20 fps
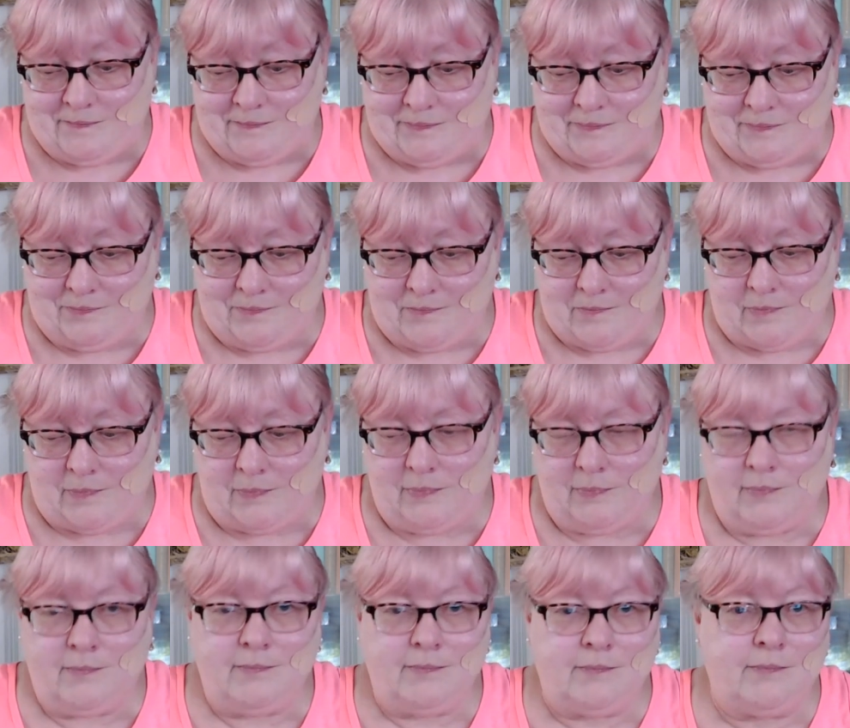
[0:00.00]

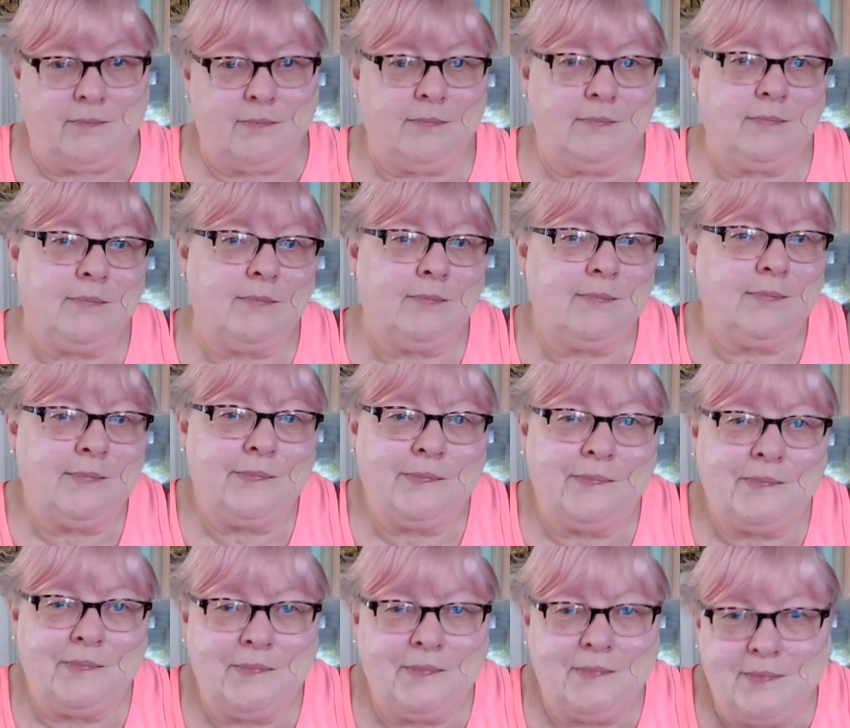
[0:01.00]

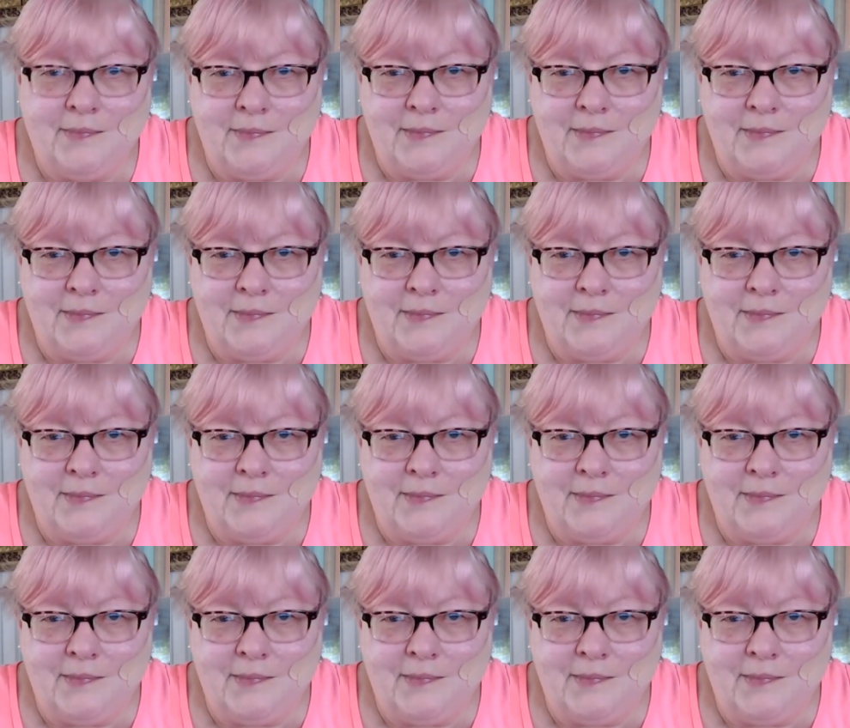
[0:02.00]
(no one is talking)